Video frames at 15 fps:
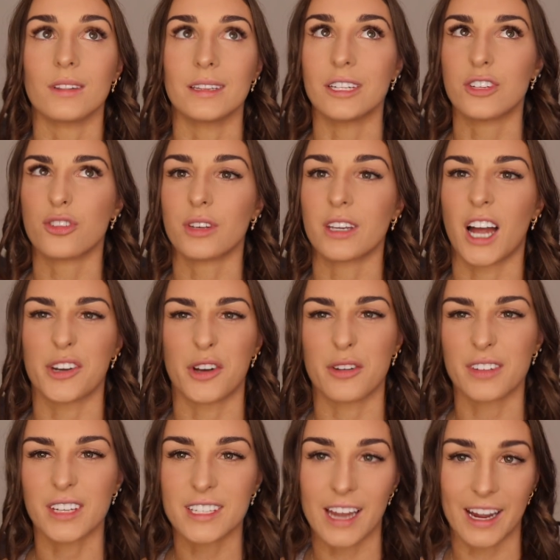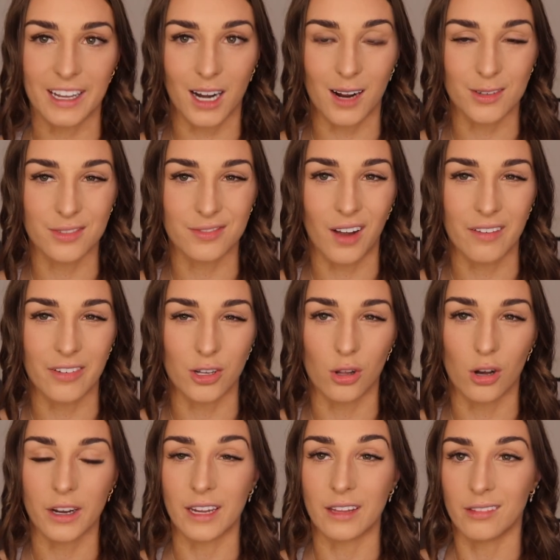literally I don't really take it after 5
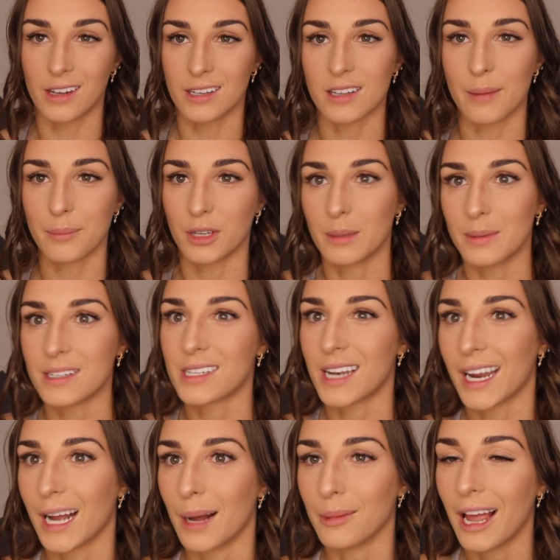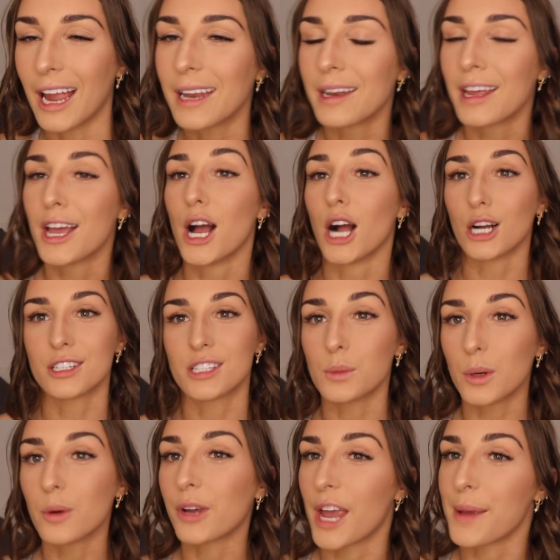o'clock unless I'm going to be staying up late because
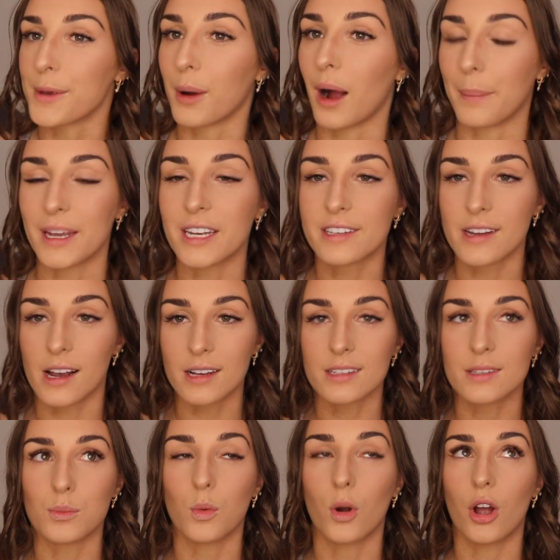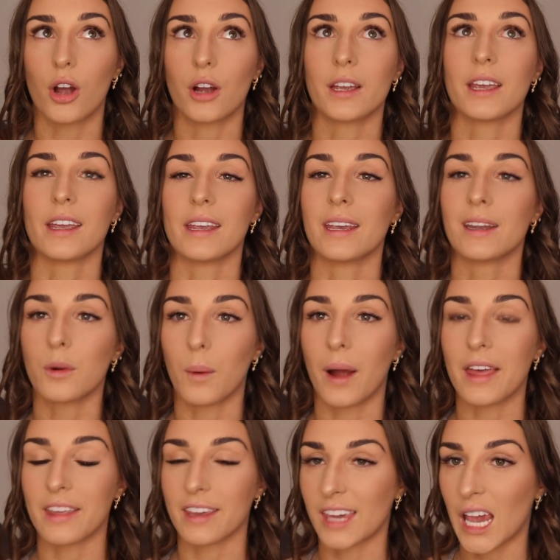it will keep you up. It does work in a
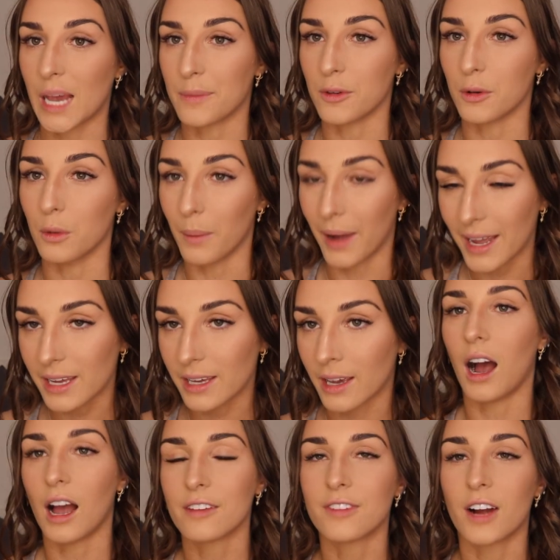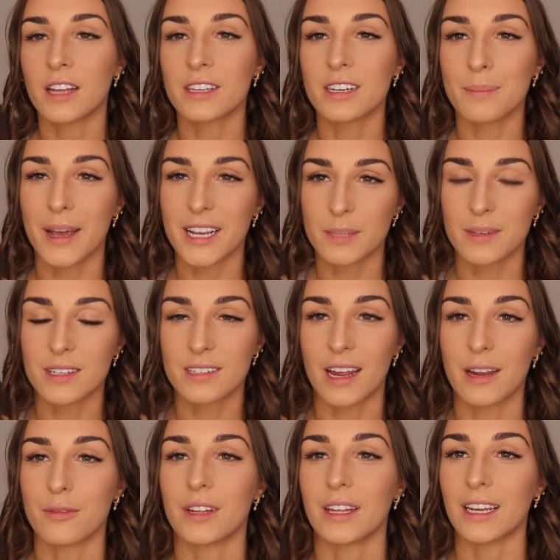way that keeps you awake. I find that it makes me
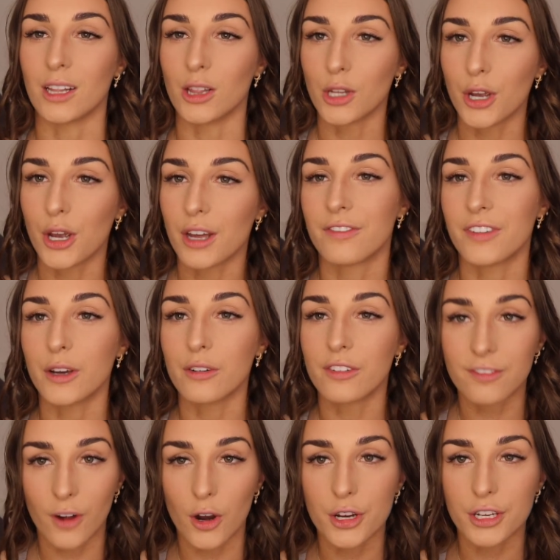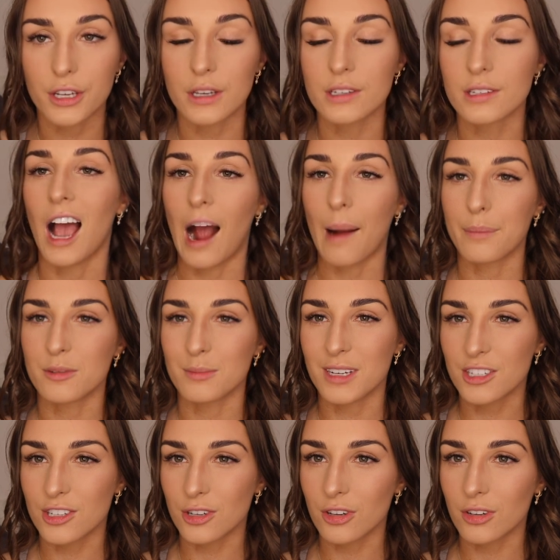stay really alert, feel focused, helps
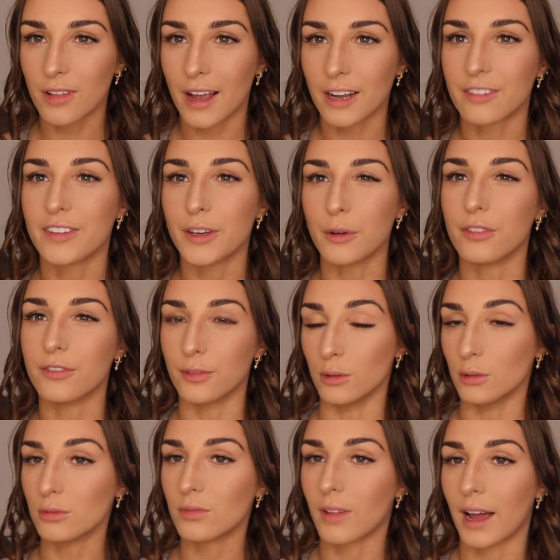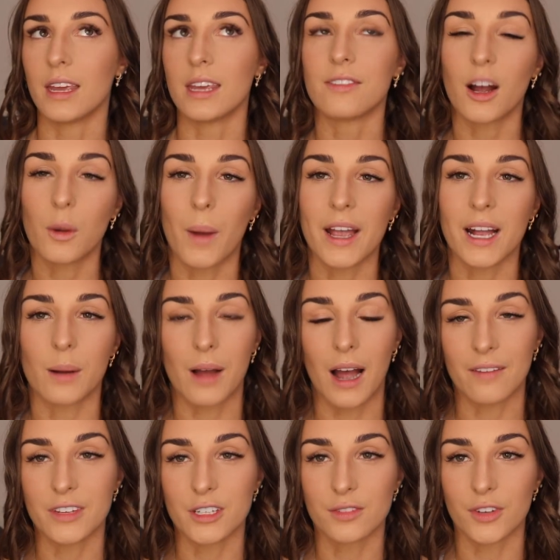me to like feel full. Like if I wake up,
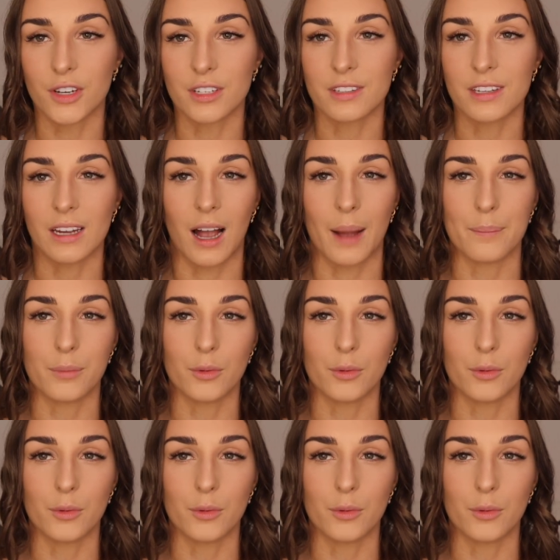have this first thing, I'm